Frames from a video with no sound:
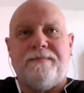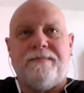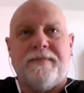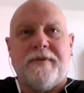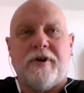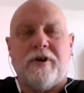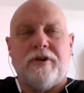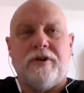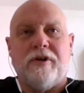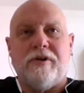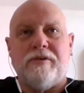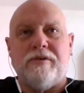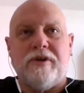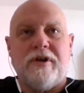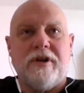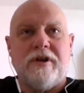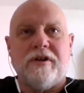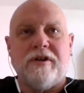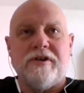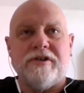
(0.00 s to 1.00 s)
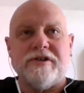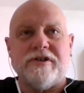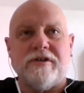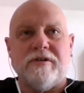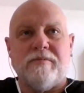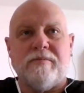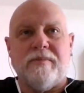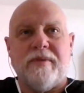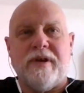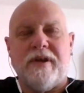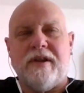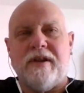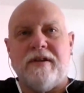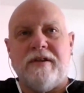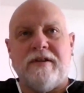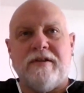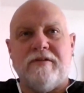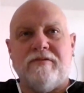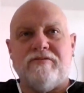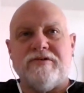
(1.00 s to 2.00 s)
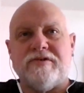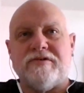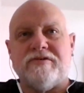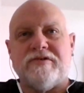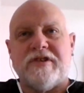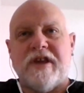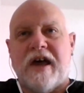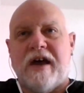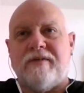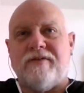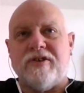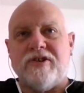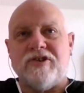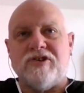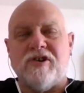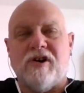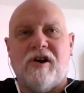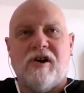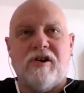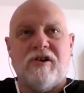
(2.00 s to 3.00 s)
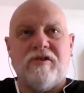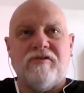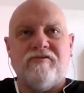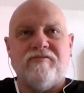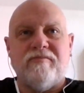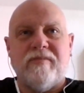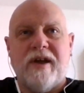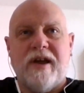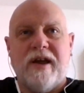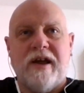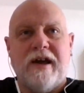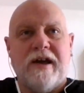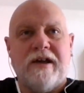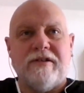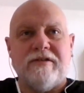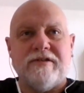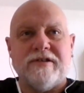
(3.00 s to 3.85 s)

colonialism and the savage heart of man or